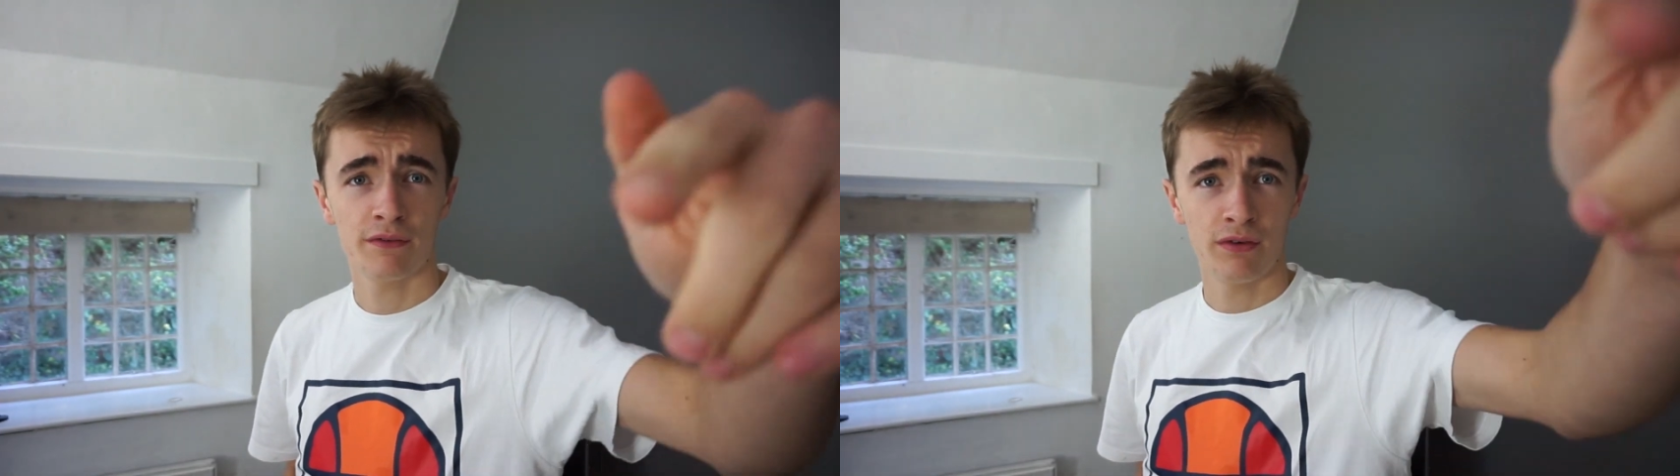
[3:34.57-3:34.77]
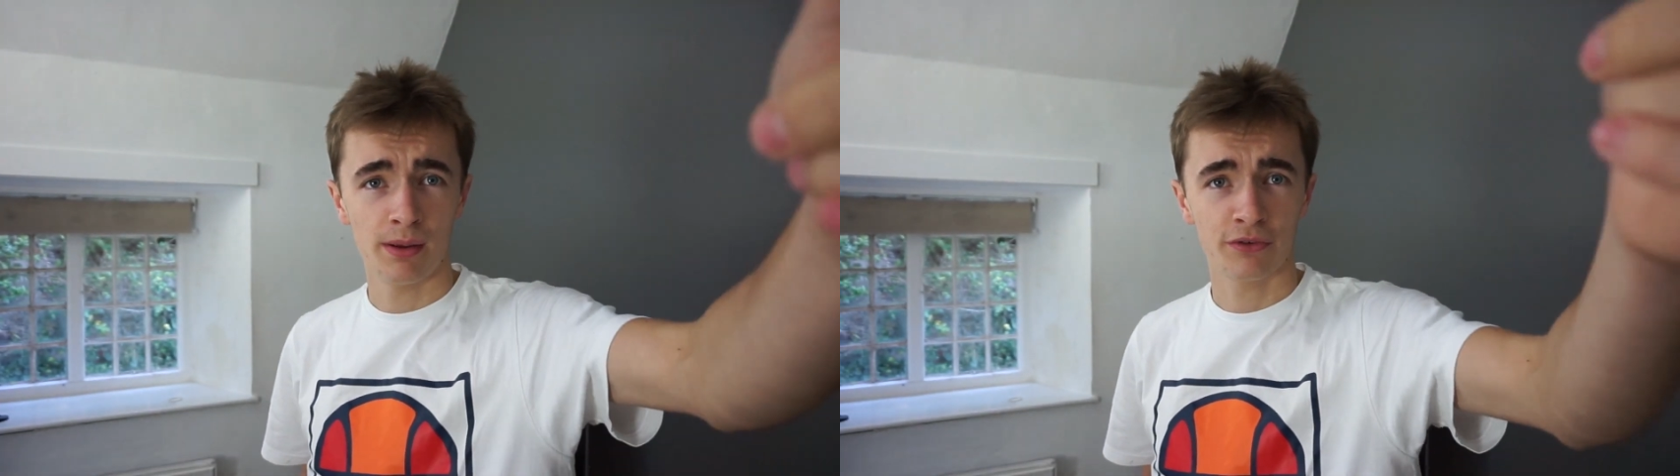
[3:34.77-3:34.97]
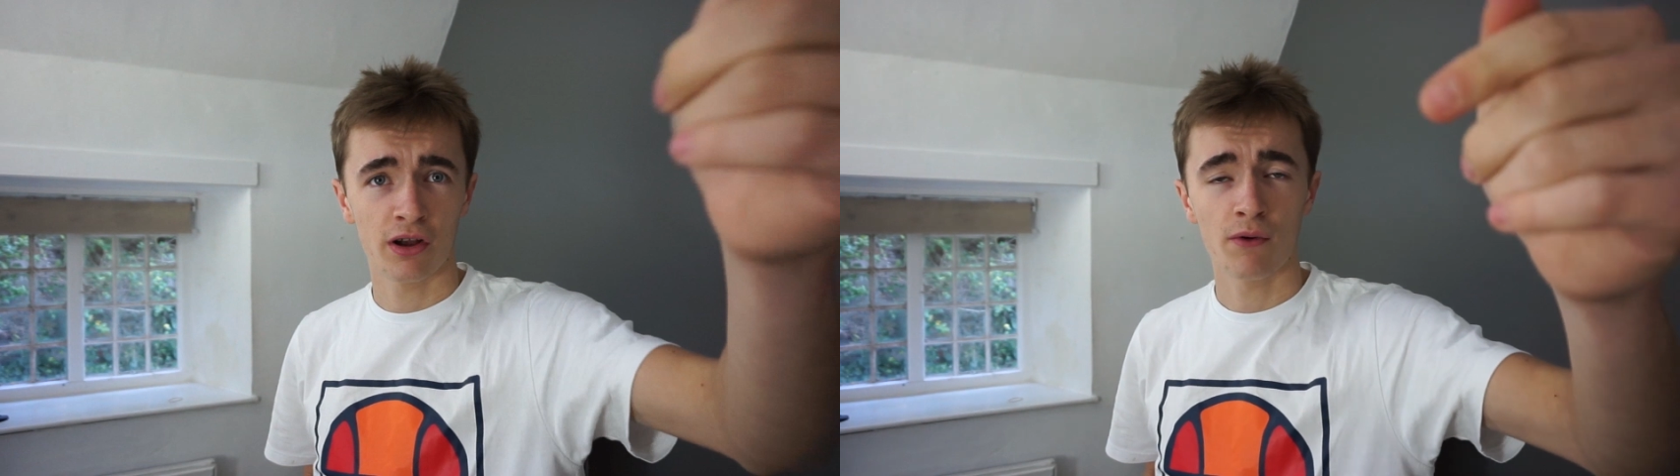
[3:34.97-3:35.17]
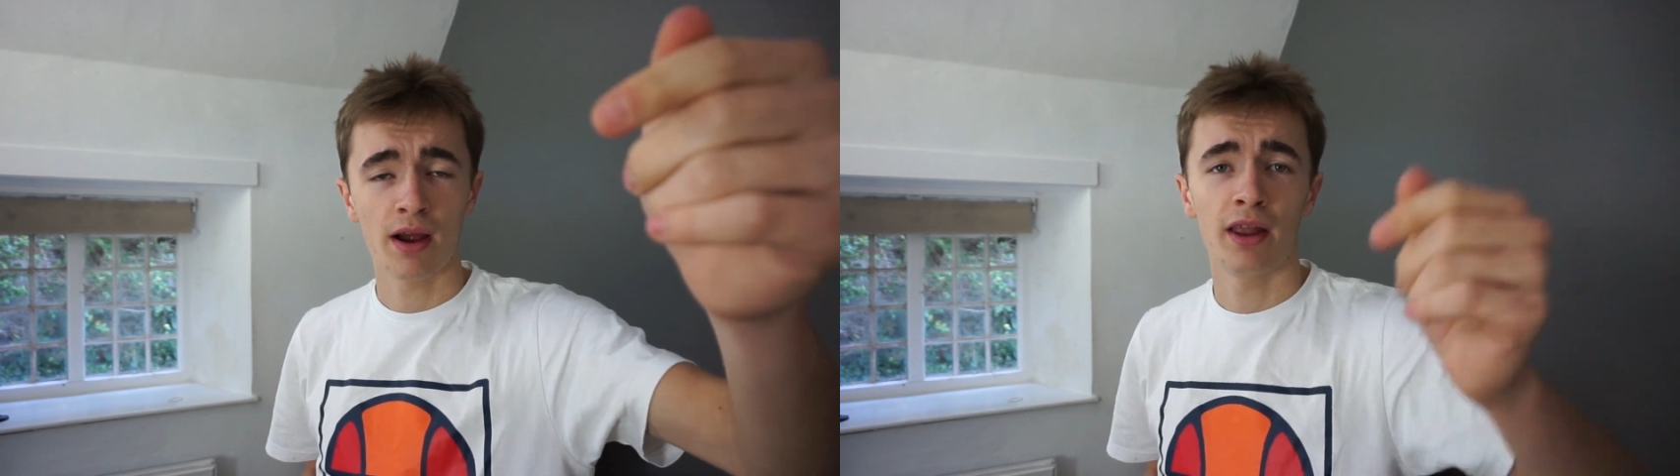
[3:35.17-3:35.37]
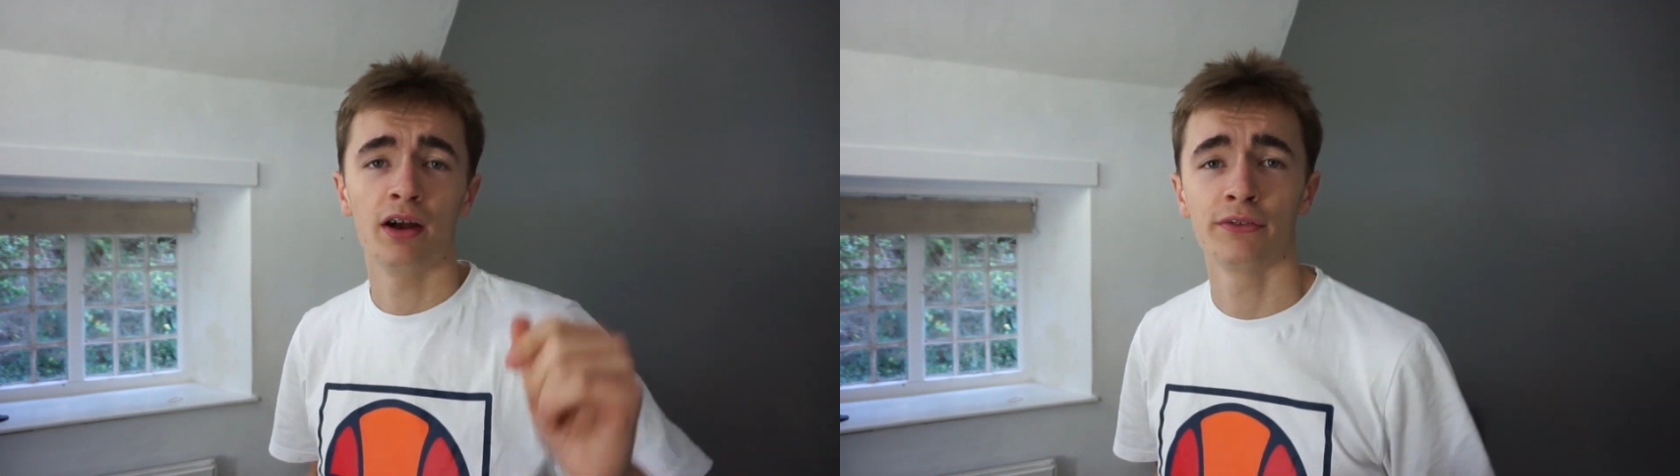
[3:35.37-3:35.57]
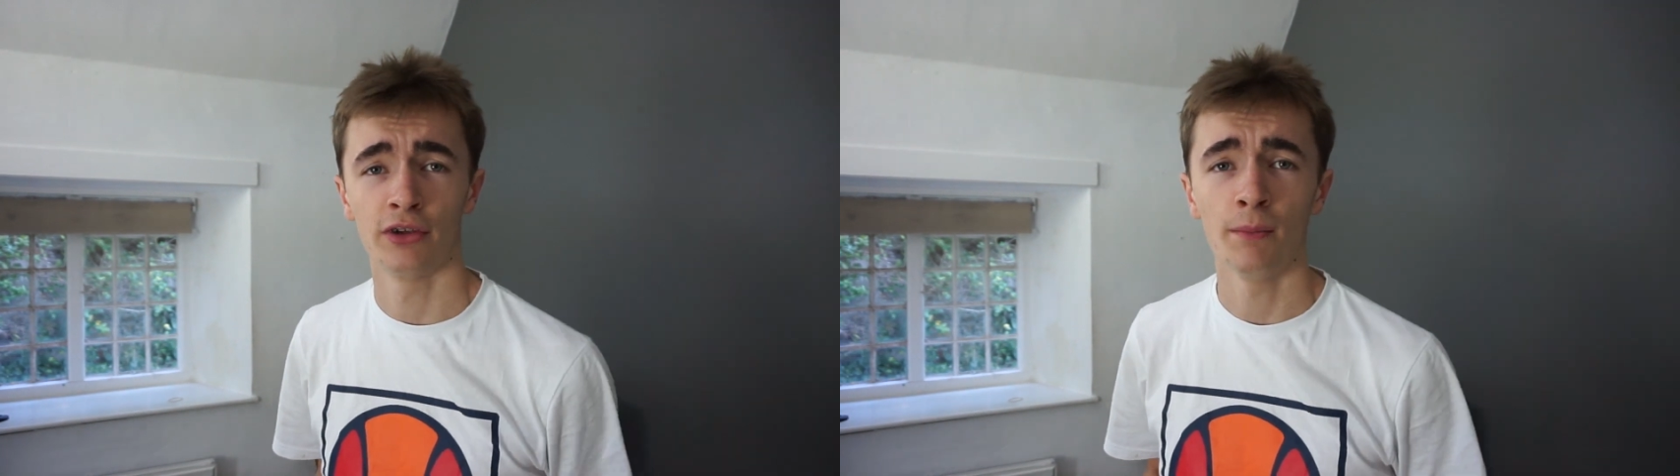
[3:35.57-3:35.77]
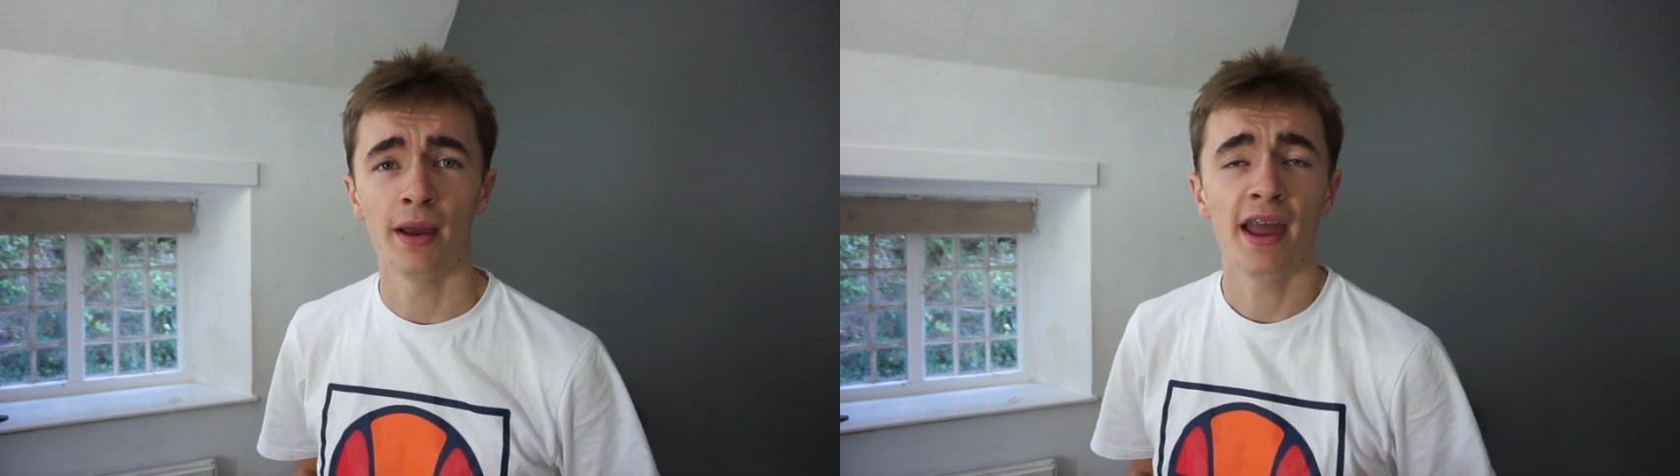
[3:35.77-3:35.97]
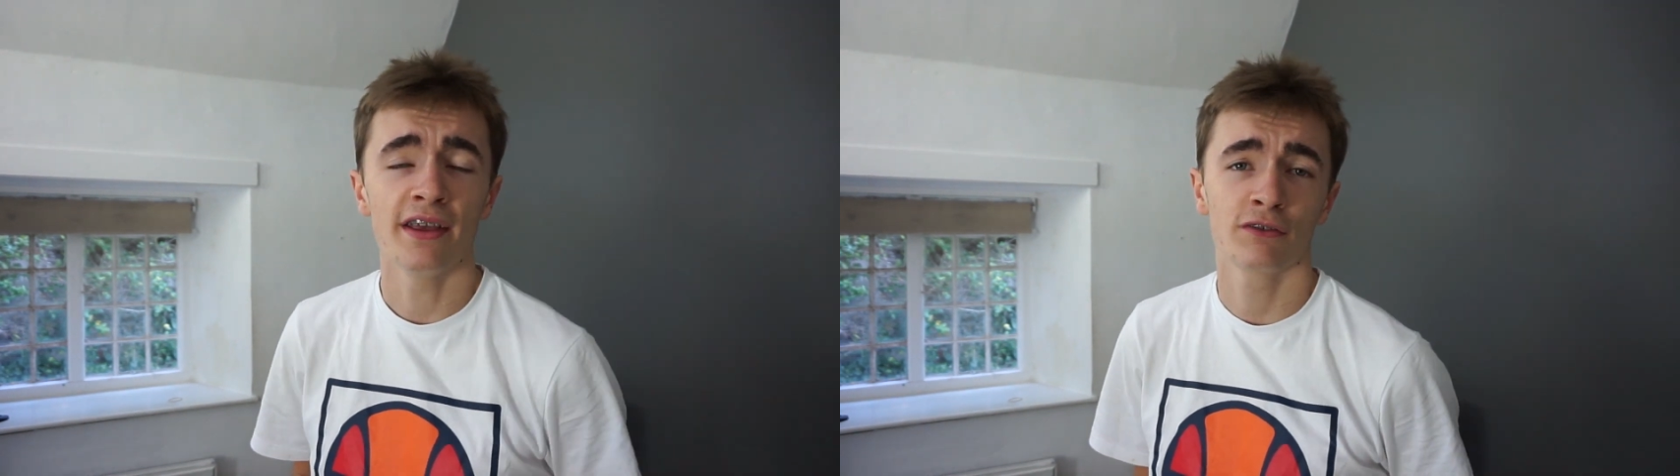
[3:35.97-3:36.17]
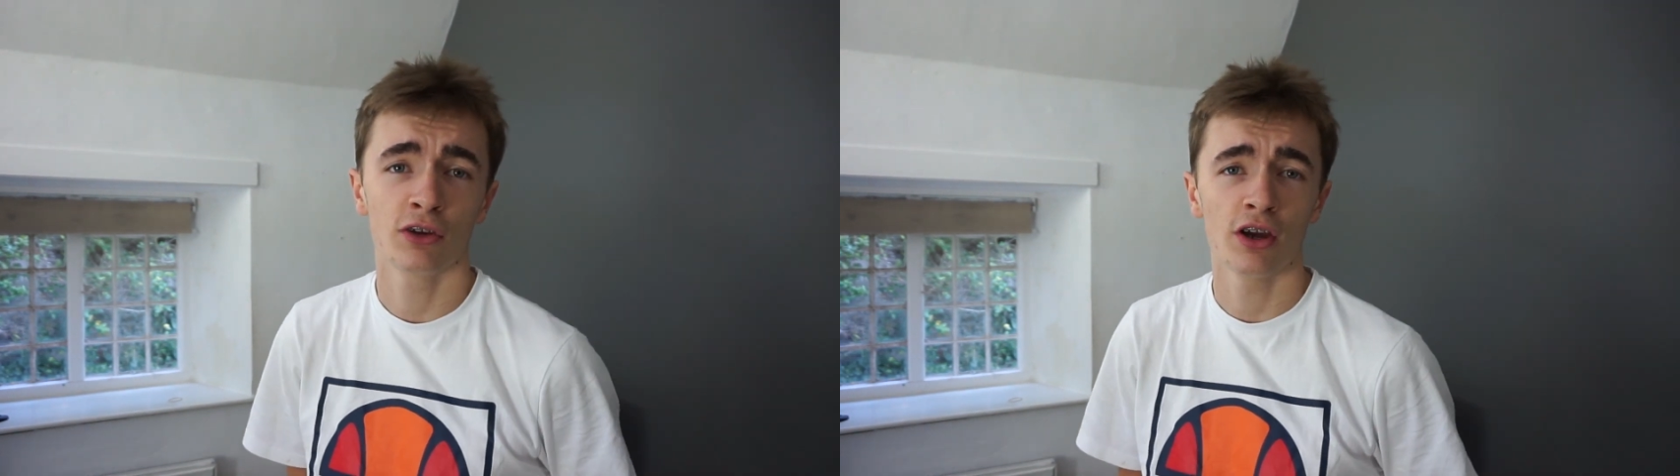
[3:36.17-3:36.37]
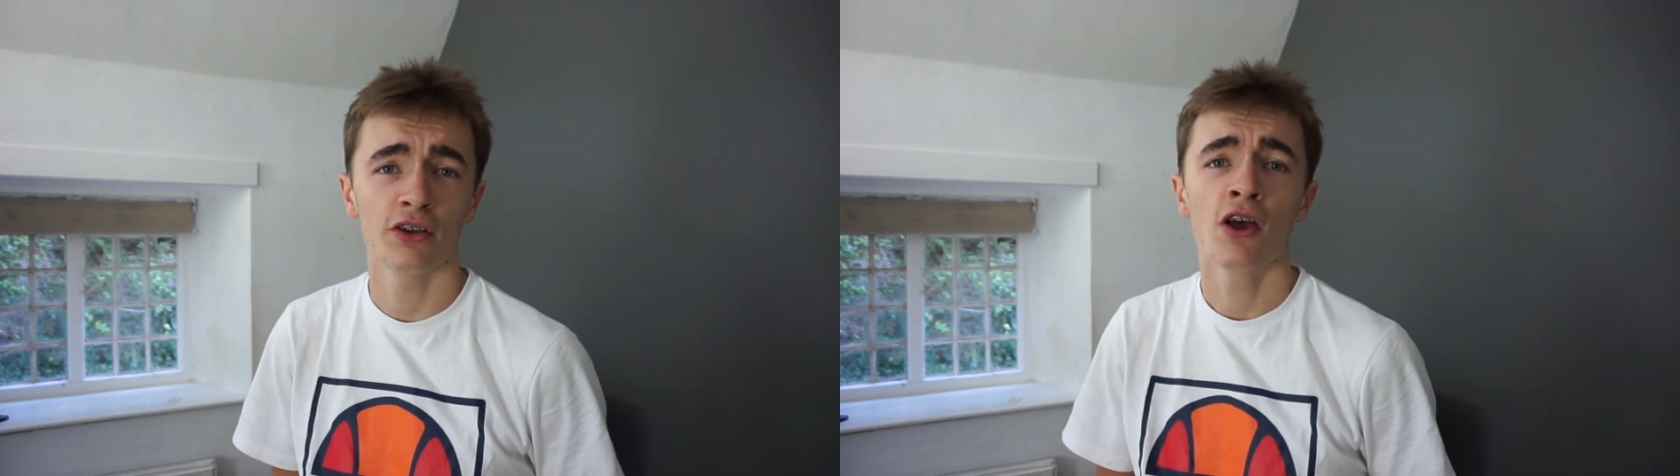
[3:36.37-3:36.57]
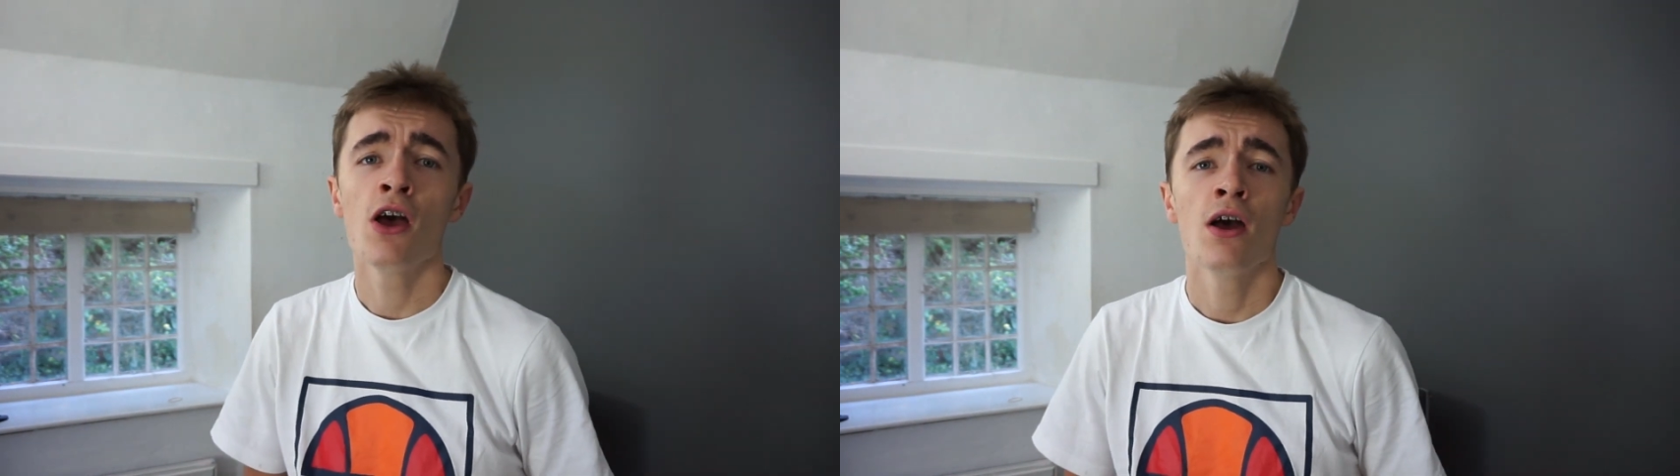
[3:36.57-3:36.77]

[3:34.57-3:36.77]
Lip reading: it flips directly on top. It is good.